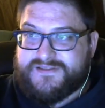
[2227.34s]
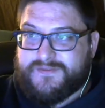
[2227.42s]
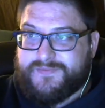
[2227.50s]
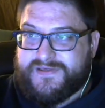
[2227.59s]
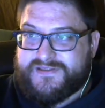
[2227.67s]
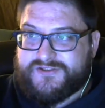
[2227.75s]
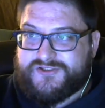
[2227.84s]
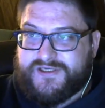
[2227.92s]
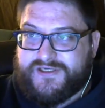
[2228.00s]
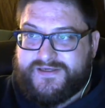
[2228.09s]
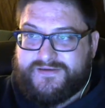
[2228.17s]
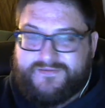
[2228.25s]
the piece of
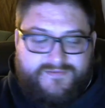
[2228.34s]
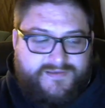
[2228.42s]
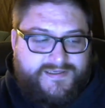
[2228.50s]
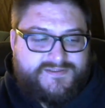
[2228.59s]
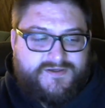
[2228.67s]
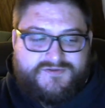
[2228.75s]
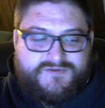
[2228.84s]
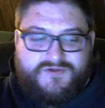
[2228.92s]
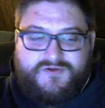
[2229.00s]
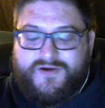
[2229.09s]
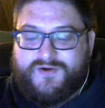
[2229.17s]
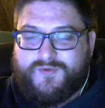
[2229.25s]
shit. He's also the
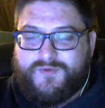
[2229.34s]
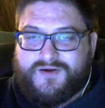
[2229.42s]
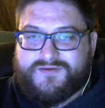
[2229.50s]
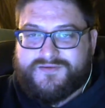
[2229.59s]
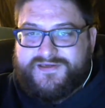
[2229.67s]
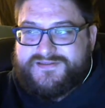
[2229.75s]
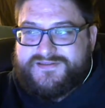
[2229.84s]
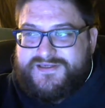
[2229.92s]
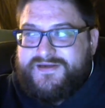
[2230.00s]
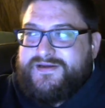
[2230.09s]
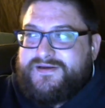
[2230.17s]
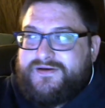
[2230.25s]
one who Ali
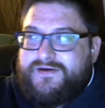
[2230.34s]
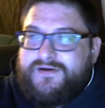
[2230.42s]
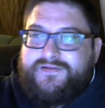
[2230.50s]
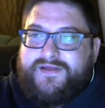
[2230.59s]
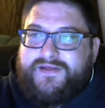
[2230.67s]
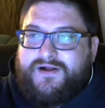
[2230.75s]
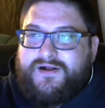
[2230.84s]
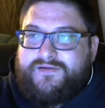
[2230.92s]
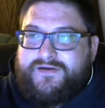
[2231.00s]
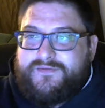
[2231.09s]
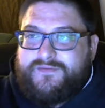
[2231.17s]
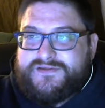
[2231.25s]
said that
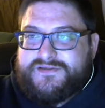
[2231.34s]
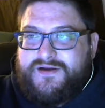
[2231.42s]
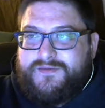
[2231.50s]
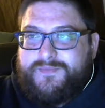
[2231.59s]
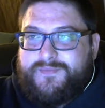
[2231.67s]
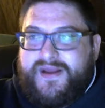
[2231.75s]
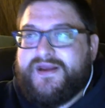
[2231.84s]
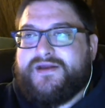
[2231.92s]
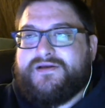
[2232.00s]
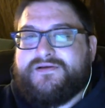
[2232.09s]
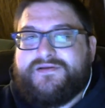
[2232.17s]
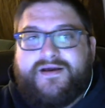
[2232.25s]
Ali was
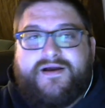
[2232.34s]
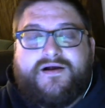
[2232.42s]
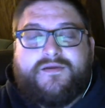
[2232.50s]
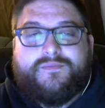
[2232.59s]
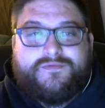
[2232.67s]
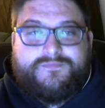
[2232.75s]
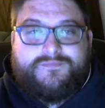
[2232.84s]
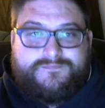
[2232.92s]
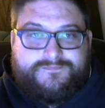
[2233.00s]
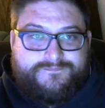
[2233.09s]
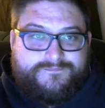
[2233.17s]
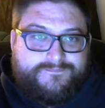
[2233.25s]
paying to help.
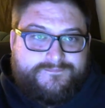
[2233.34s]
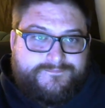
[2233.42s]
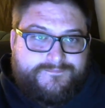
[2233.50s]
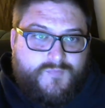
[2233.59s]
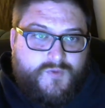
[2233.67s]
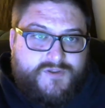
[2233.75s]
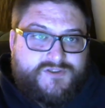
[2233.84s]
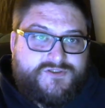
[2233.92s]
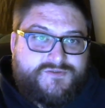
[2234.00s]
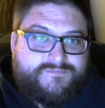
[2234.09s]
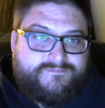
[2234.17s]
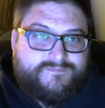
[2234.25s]

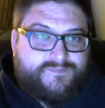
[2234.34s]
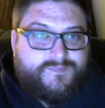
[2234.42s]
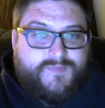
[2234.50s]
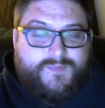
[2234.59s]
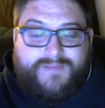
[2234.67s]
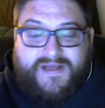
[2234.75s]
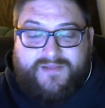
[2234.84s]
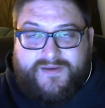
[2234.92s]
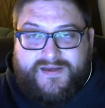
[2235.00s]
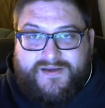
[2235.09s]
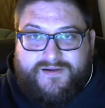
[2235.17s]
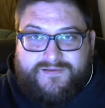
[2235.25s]
Which, by the
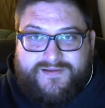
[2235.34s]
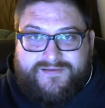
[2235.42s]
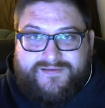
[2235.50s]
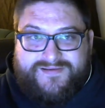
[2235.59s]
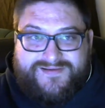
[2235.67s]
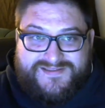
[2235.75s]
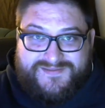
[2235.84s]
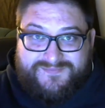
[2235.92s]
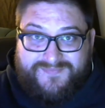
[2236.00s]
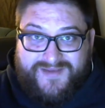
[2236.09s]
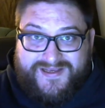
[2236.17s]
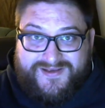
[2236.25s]
way, Ali, that
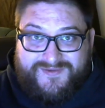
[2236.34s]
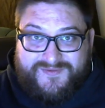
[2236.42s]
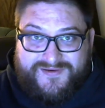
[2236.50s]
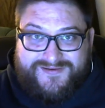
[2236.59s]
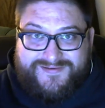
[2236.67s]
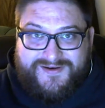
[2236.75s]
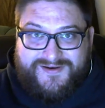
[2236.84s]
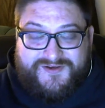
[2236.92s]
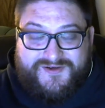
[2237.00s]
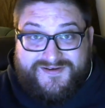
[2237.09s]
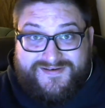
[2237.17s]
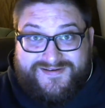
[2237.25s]
doesn't make you a
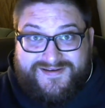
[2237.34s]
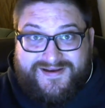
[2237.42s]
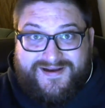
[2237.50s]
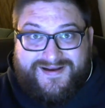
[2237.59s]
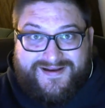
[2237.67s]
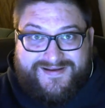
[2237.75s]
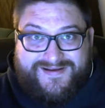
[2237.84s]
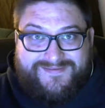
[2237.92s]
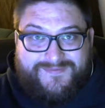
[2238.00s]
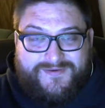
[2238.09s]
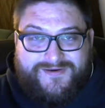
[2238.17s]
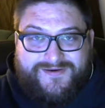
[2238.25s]
good guy
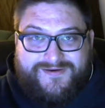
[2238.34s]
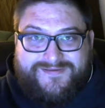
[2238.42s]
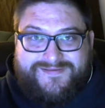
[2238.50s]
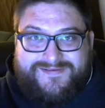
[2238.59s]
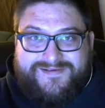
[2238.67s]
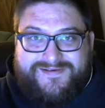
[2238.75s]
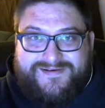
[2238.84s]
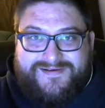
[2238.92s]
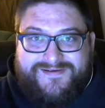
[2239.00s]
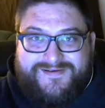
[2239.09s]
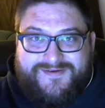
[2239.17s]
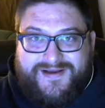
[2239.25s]
when you're
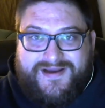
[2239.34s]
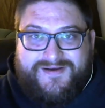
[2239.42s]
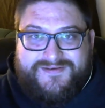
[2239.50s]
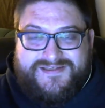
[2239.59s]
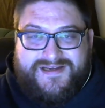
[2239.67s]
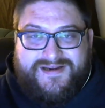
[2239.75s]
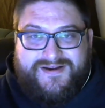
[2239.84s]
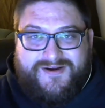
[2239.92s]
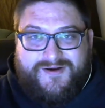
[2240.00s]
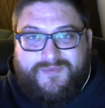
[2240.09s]
going out and saying you're